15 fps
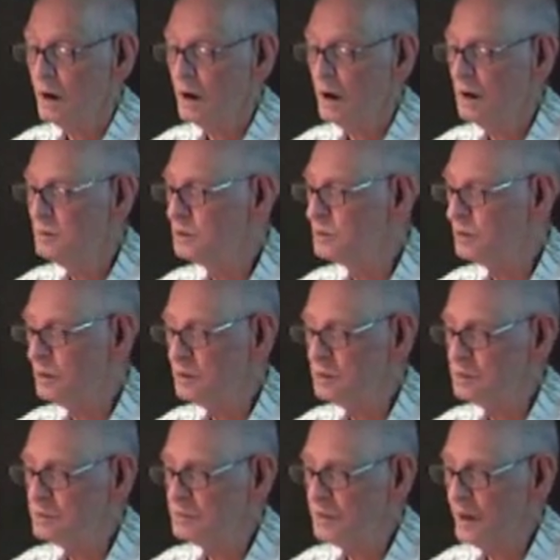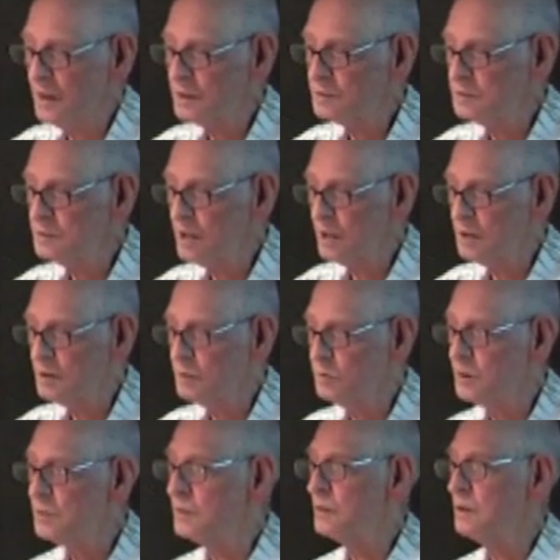I was always fascinated
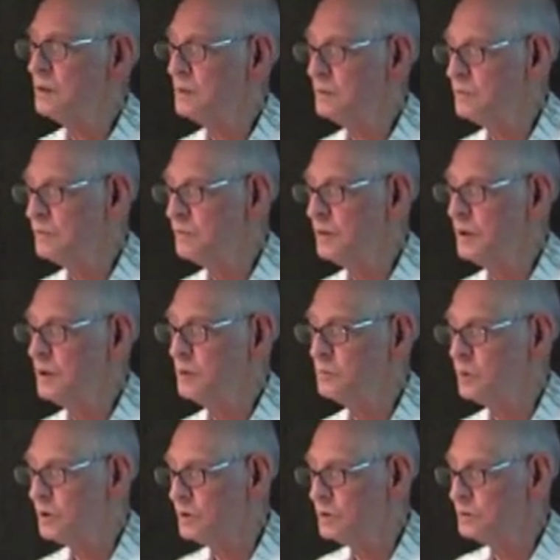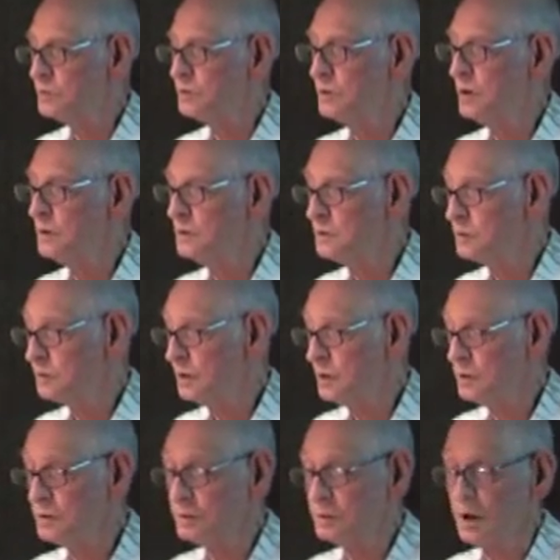with the little flitty birds, so I would try
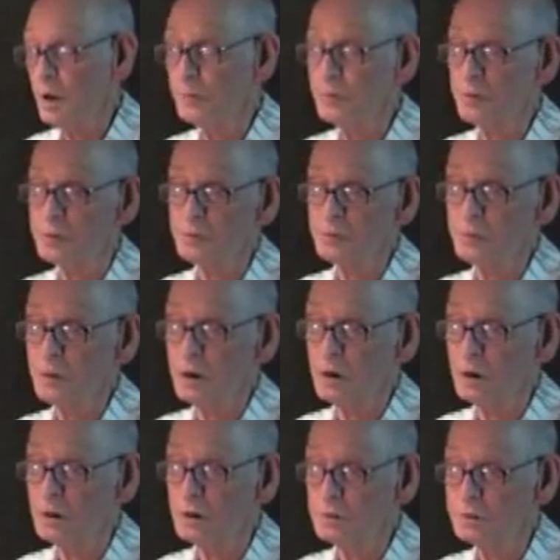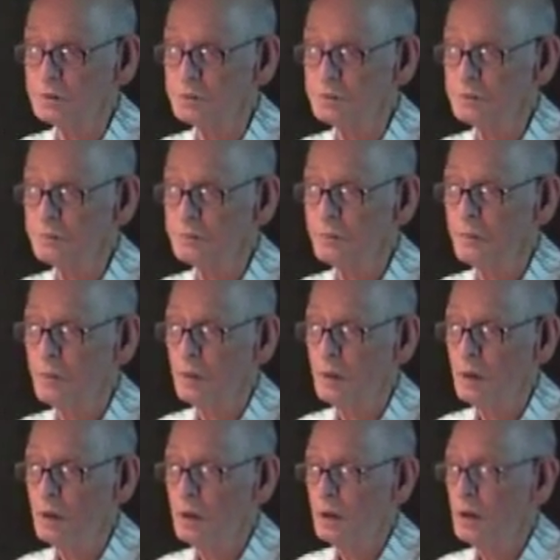to trap the sparrows
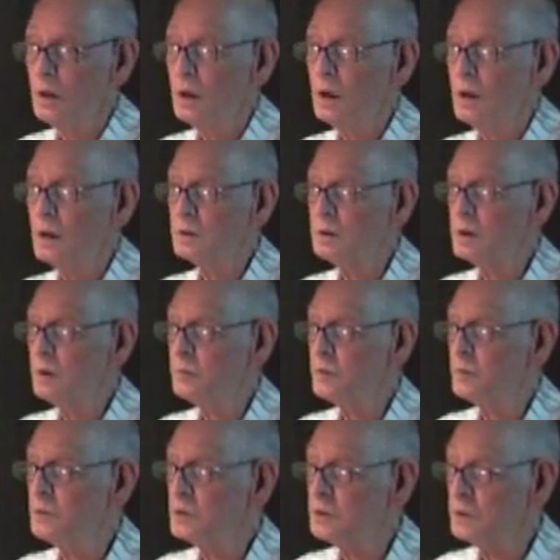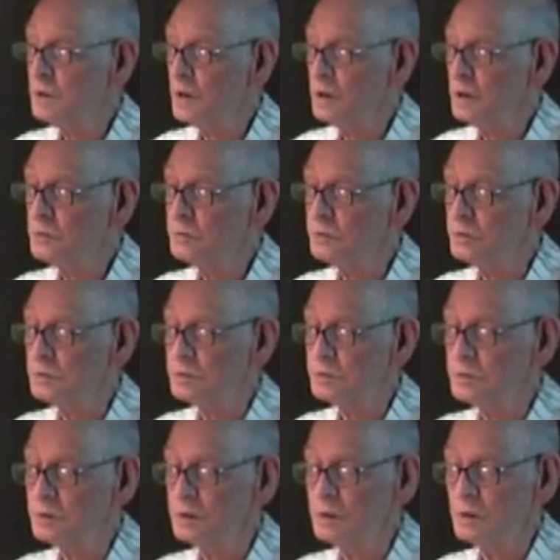and keep them in
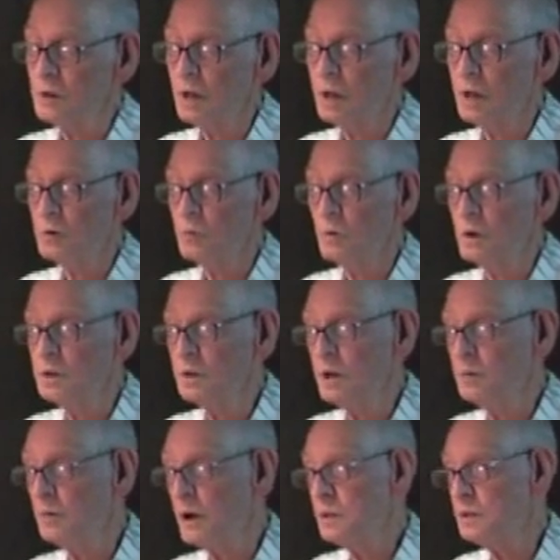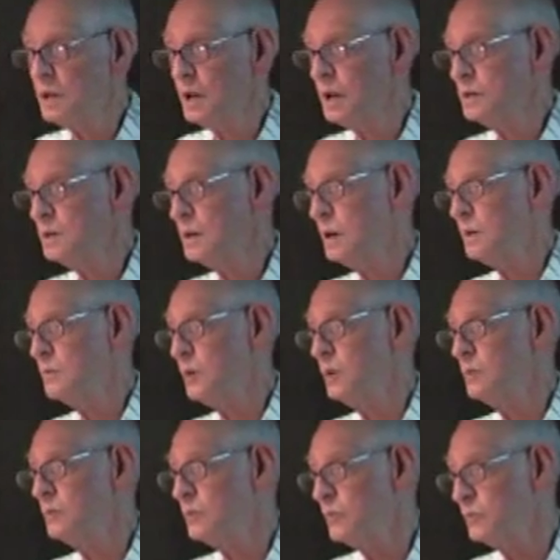cages. And one day my dad came
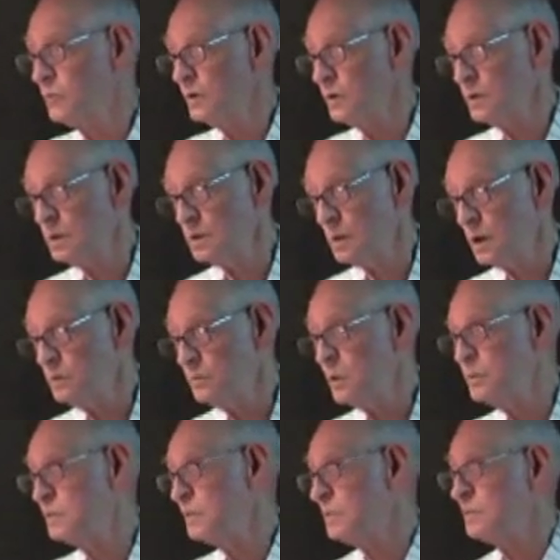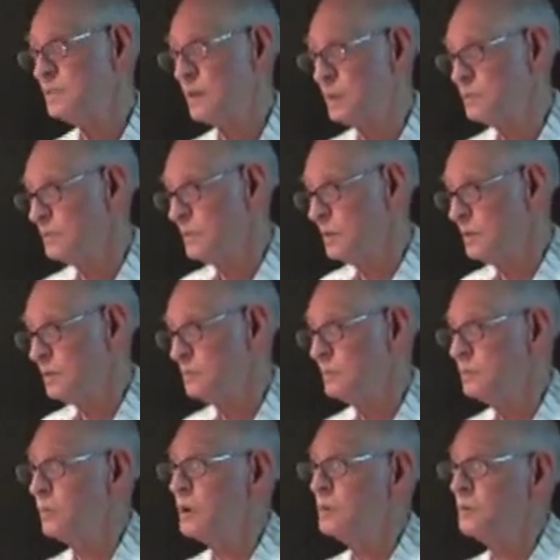home from work, and I'd been successful
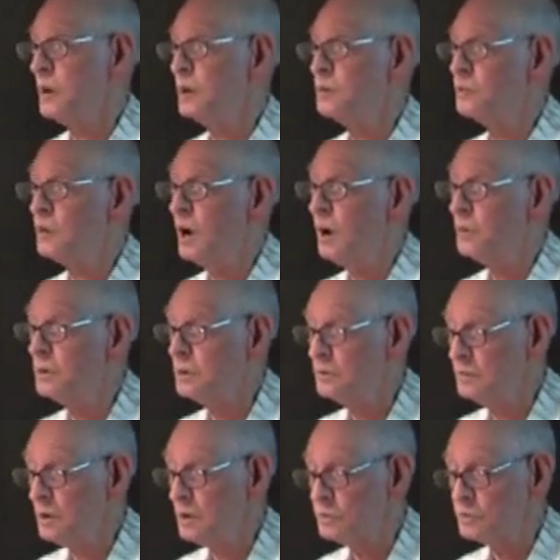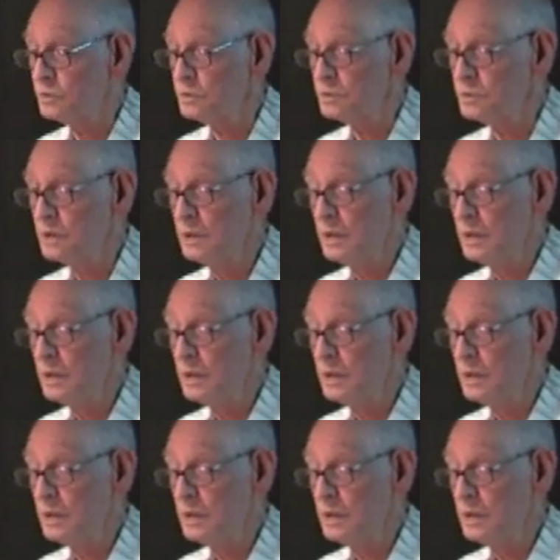in one of my trapping ventures